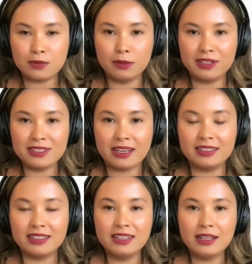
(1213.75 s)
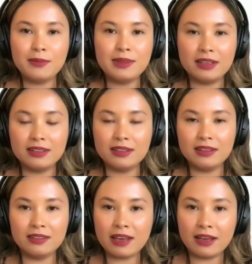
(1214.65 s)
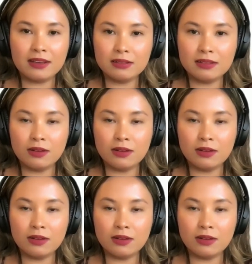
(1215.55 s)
one, because I, I mean, the, that